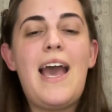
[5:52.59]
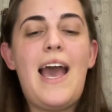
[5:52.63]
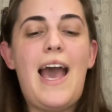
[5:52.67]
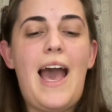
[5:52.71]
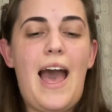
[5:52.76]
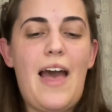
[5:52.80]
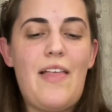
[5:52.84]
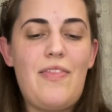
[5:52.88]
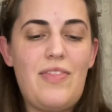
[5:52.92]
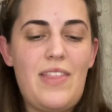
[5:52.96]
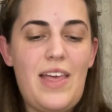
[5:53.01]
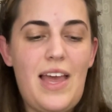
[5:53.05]

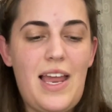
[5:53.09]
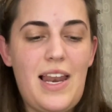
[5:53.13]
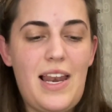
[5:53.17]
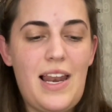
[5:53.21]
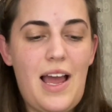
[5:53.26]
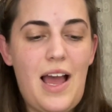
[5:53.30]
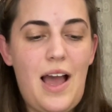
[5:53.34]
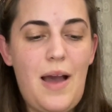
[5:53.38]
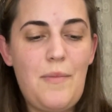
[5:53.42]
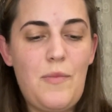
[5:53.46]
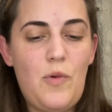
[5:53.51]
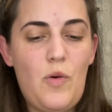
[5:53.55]
and then
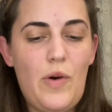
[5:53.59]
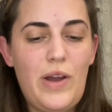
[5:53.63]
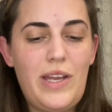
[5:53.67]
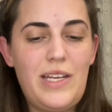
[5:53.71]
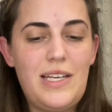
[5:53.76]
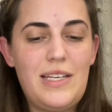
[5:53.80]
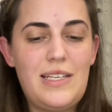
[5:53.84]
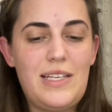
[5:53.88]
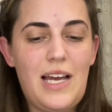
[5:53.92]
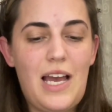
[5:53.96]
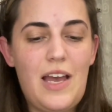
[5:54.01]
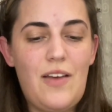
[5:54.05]
I'm going to
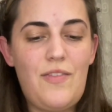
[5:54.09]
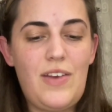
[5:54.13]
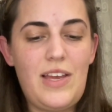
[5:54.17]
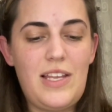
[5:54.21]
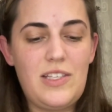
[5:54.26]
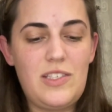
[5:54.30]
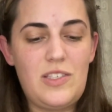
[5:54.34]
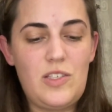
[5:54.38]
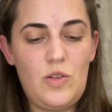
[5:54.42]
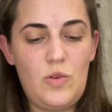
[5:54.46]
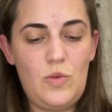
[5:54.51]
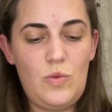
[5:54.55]
dive
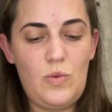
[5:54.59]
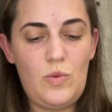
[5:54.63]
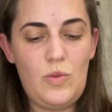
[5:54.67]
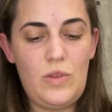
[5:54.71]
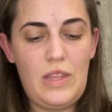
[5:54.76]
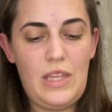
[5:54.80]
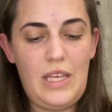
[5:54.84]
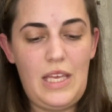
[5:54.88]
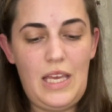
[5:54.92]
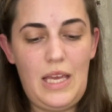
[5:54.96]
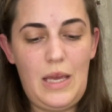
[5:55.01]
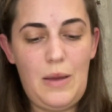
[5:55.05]
into
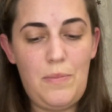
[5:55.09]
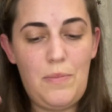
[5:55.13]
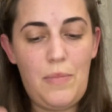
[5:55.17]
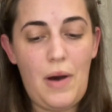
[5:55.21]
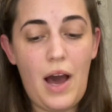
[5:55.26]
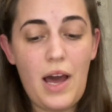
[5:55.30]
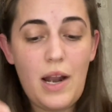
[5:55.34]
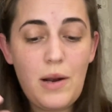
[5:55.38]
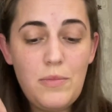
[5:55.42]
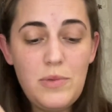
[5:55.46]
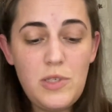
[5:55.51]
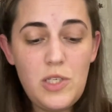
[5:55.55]
the
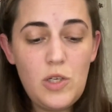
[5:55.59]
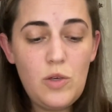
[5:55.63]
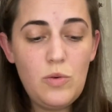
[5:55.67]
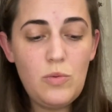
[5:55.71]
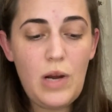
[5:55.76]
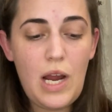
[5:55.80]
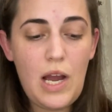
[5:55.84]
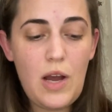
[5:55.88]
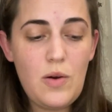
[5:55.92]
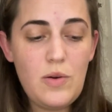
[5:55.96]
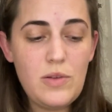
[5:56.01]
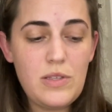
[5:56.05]
bottom 2
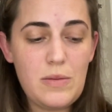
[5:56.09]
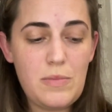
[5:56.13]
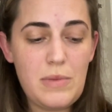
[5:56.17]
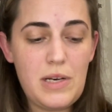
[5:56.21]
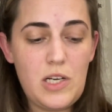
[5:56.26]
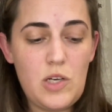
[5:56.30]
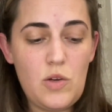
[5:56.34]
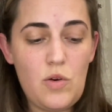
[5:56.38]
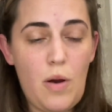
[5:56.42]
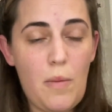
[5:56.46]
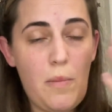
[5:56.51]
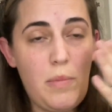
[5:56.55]
rows. I'm going
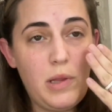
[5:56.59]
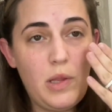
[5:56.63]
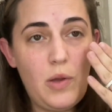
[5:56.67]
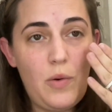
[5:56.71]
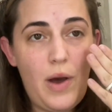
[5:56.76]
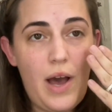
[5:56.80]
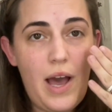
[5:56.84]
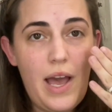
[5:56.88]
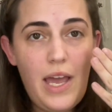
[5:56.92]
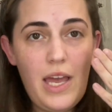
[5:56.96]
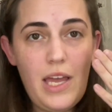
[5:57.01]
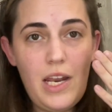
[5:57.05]
to do a blue
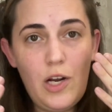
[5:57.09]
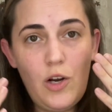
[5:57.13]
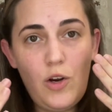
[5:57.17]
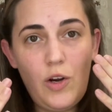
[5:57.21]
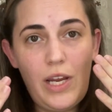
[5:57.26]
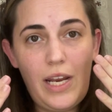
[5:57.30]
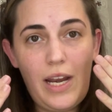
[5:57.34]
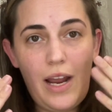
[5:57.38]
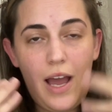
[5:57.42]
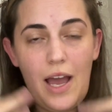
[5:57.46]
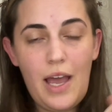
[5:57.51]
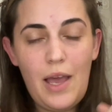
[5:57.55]
eye and a
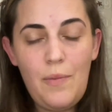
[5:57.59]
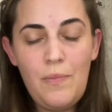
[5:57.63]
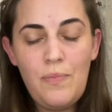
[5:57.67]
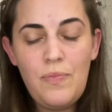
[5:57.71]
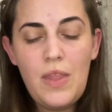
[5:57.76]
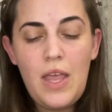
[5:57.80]
green eye.